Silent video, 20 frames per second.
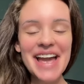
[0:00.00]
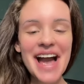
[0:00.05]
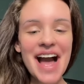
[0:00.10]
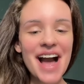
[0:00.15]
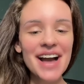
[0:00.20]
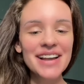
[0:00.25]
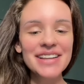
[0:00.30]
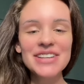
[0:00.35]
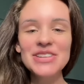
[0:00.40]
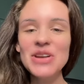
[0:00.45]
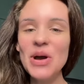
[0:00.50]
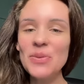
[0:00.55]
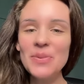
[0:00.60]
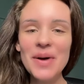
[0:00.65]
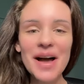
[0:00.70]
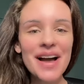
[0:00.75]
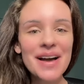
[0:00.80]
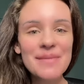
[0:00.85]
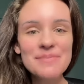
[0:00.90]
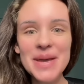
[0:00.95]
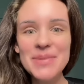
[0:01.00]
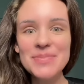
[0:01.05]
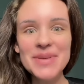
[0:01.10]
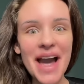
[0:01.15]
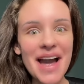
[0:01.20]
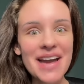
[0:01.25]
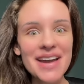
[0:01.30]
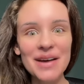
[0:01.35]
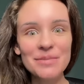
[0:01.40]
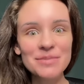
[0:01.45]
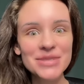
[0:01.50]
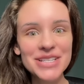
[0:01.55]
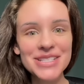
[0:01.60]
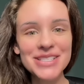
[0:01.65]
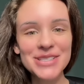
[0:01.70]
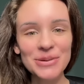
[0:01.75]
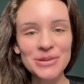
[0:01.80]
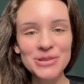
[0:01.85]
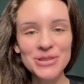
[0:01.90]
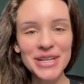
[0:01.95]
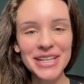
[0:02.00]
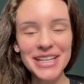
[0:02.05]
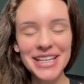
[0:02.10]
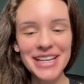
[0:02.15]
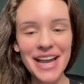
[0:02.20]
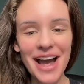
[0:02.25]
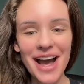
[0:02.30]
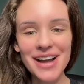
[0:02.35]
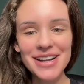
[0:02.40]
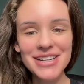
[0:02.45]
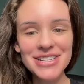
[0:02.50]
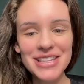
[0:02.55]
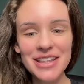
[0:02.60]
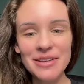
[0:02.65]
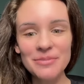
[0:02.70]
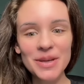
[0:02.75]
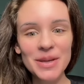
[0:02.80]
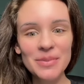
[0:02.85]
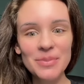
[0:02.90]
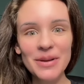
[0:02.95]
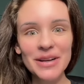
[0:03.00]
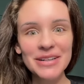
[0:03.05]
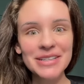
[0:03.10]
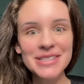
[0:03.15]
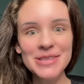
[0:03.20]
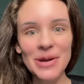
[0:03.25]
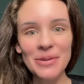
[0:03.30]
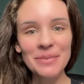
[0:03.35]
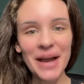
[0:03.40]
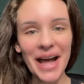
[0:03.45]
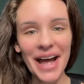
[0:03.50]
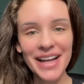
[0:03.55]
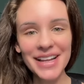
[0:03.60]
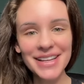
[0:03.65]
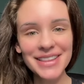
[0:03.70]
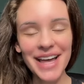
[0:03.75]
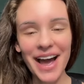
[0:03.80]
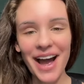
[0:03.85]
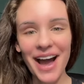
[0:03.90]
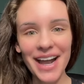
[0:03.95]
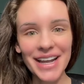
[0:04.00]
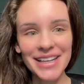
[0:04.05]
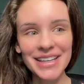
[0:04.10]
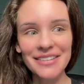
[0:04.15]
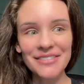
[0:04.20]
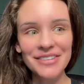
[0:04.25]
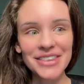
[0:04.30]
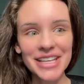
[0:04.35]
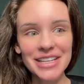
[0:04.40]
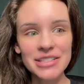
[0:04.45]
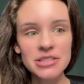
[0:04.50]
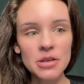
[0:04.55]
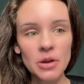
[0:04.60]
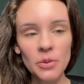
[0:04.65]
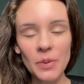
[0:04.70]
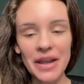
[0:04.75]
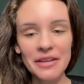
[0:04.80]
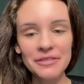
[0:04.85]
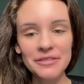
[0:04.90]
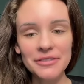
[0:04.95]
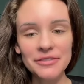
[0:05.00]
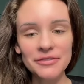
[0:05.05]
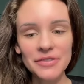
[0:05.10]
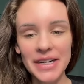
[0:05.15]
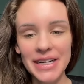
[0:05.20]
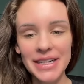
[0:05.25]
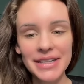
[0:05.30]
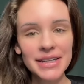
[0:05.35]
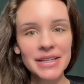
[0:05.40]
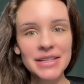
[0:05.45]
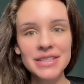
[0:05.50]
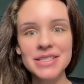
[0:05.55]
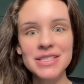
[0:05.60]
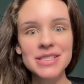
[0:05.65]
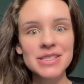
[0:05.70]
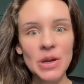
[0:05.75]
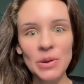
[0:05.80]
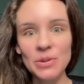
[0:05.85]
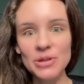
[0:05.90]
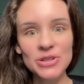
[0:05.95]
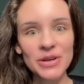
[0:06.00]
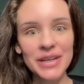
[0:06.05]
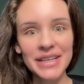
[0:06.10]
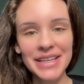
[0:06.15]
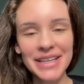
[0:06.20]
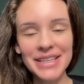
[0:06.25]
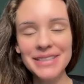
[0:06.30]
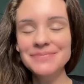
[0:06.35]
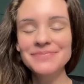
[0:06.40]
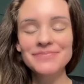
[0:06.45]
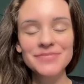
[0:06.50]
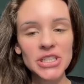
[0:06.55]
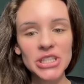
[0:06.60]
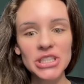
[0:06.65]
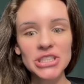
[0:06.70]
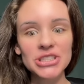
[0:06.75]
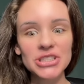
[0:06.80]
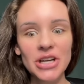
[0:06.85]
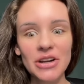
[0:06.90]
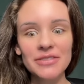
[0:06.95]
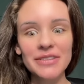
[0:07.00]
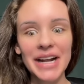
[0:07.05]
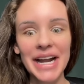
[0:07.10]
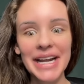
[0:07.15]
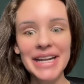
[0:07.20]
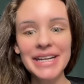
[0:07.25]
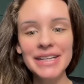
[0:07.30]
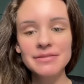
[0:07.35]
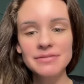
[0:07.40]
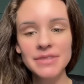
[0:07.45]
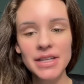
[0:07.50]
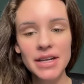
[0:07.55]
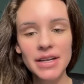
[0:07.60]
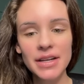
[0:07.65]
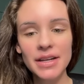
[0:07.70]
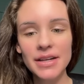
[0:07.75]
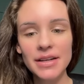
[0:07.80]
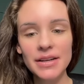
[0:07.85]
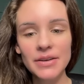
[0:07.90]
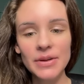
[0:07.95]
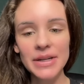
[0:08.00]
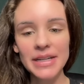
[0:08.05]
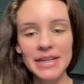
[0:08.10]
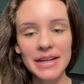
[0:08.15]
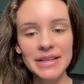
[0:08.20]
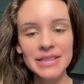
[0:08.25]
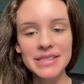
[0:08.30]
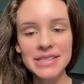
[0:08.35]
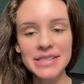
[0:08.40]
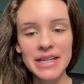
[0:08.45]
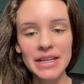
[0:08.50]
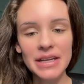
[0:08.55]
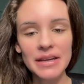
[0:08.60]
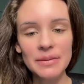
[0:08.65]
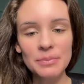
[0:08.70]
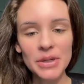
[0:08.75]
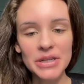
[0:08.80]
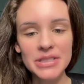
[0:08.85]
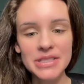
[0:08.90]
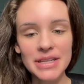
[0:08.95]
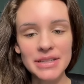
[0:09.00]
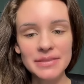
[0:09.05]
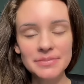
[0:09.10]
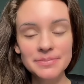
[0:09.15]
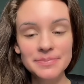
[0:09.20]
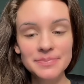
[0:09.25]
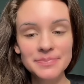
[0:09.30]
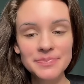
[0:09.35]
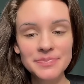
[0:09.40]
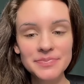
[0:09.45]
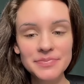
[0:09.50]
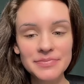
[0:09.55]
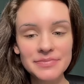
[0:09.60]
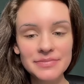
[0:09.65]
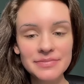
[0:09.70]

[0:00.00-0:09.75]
yeah, you know what? Maybe I am just so tricky, Ash, that people are so mad that I give things away for free. It's so tricky. You're so right. What a silly person.